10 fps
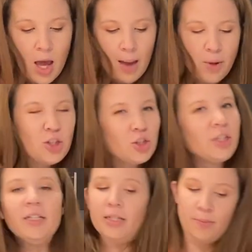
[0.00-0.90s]
I'm also
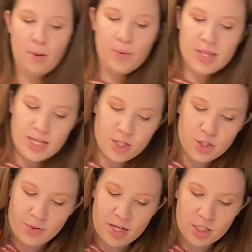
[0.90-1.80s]
trying to come up with
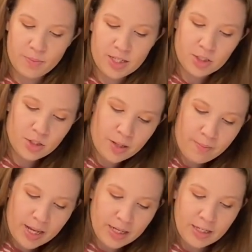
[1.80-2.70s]
Easter recipes, so
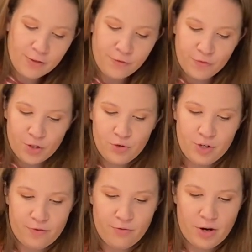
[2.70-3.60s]
I'm making a few
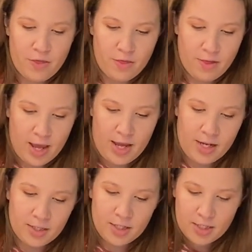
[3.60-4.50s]
different
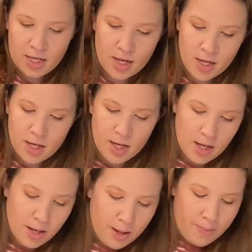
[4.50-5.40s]
things,
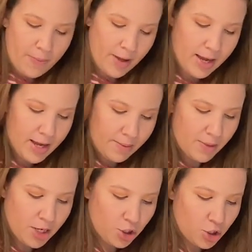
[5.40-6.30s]
but I'm
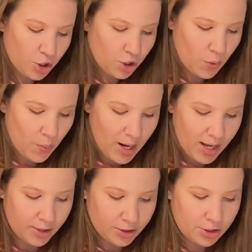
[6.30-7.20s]
not sure what
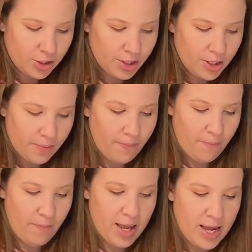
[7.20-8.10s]
else to
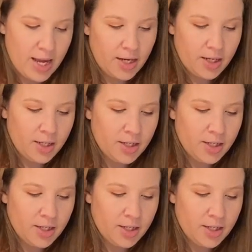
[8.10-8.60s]
make.